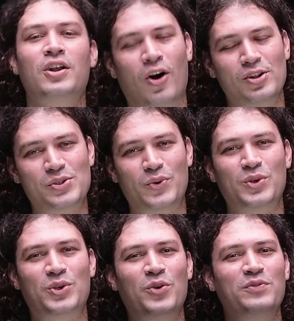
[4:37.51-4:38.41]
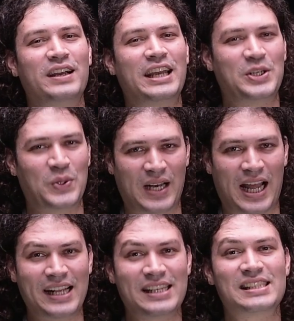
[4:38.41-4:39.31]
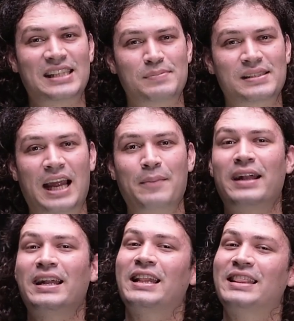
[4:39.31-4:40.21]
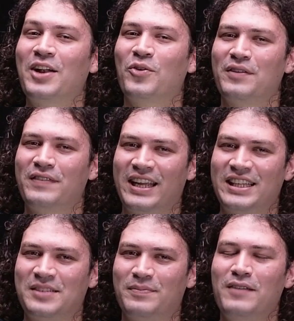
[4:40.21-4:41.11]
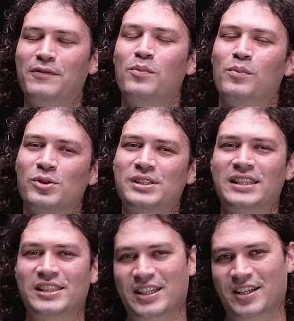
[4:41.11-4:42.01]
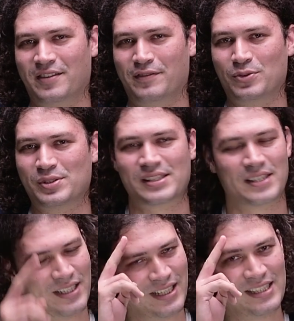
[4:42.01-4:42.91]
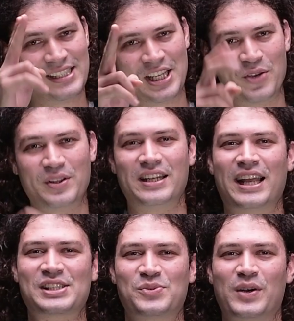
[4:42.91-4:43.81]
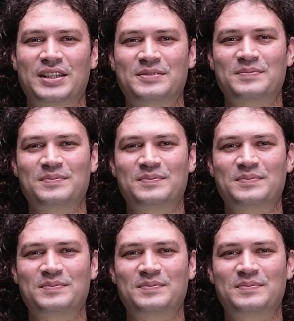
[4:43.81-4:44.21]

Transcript: Also, don't forget to like, subscribe, and hit that notification bell for more such gear reviews. See you in the next one.